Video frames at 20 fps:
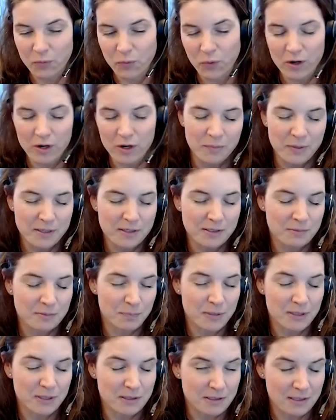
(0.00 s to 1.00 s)
what can be
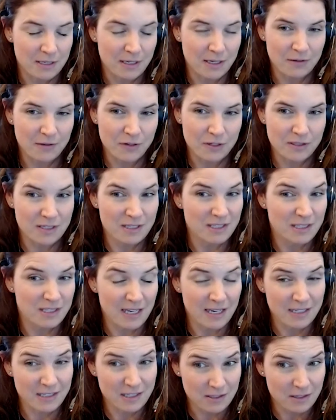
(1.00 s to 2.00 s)
perceived as,
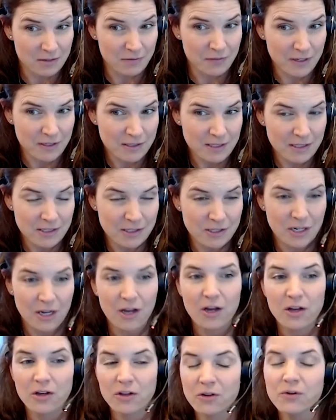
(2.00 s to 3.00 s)
say, a disadvantage,
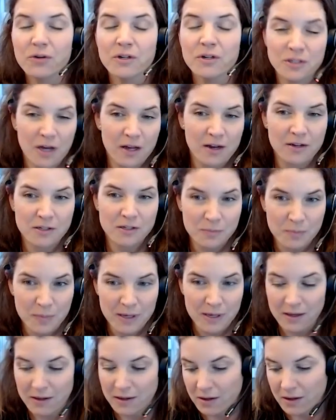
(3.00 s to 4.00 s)
you can turn it to
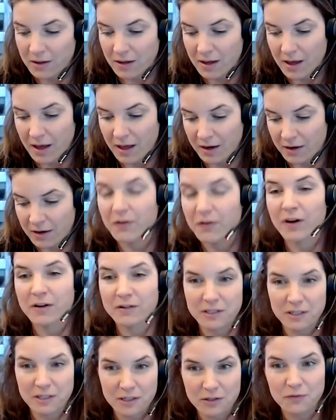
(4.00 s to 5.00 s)
be an
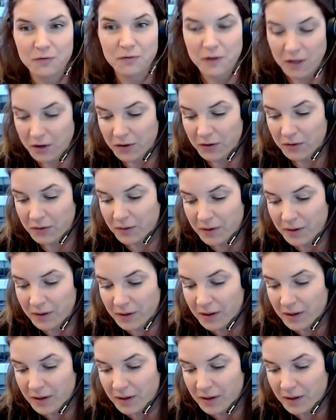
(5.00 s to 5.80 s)
advantage for you.